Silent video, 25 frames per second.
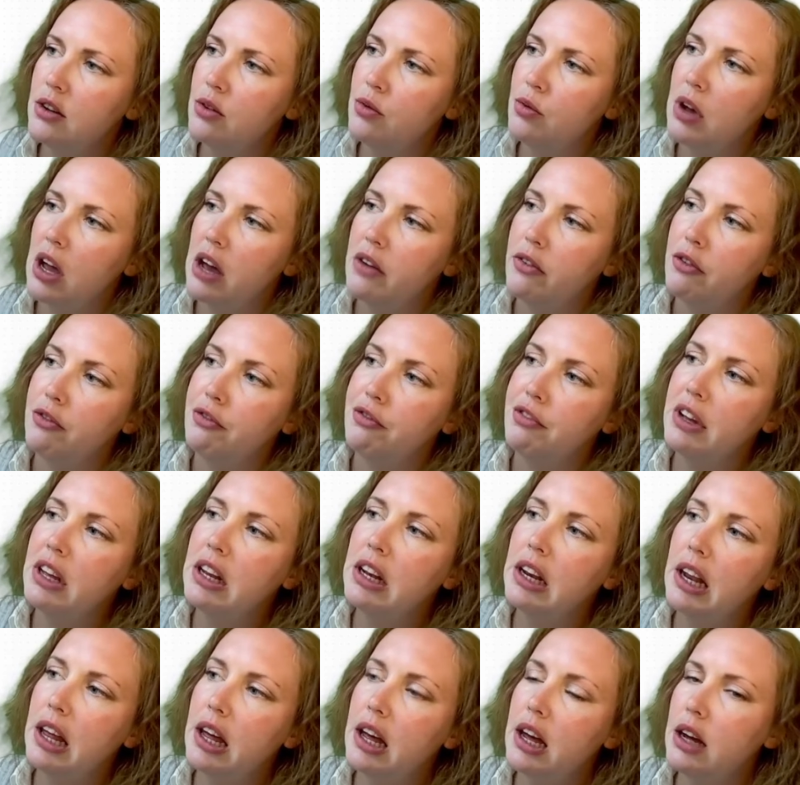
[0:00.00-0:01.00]
We have a
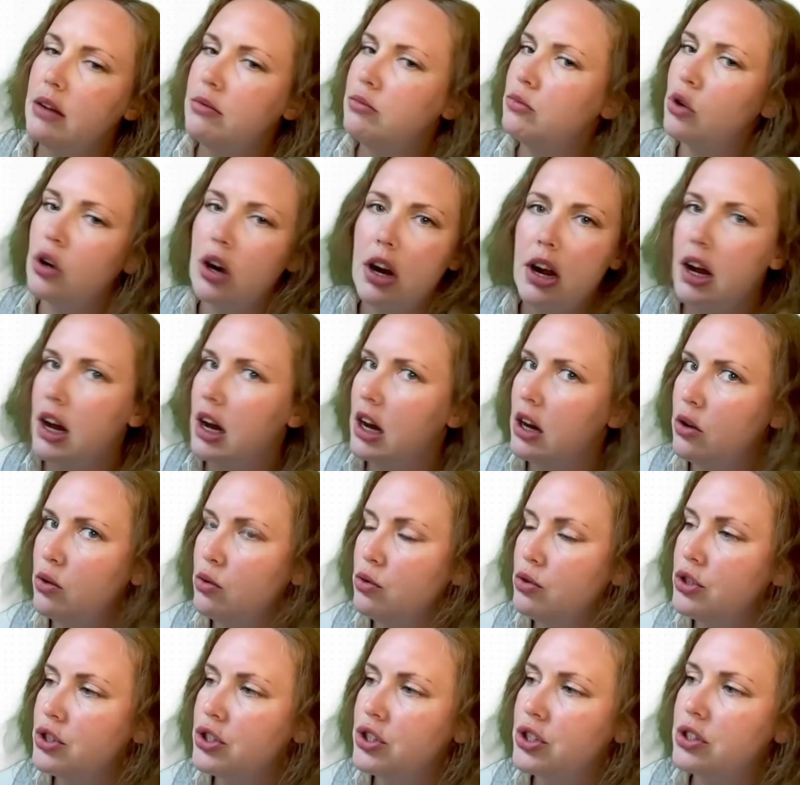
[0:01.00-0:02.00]
villa or a
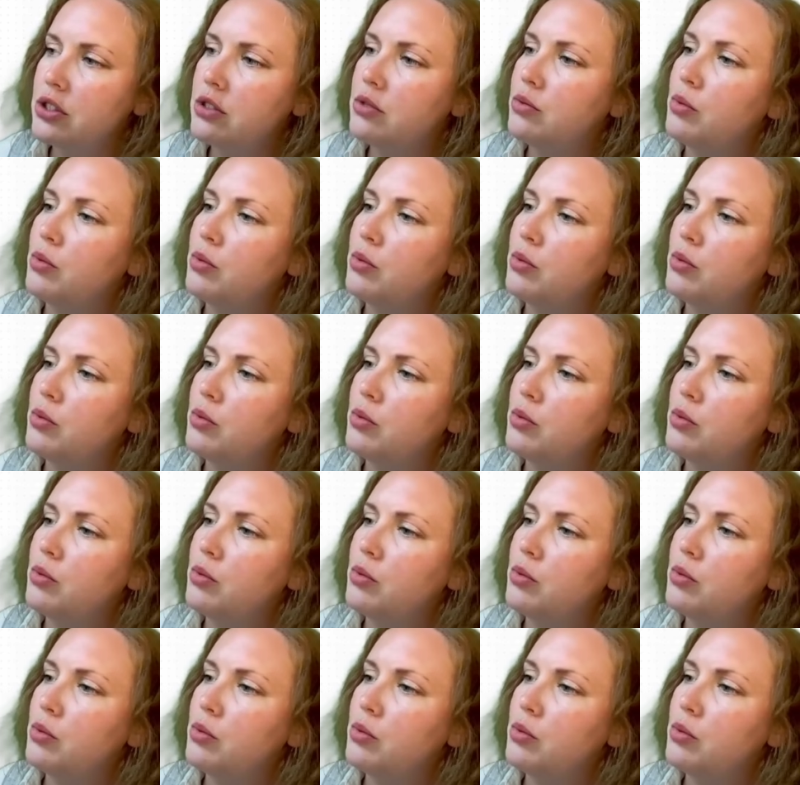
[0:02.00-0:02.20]
house.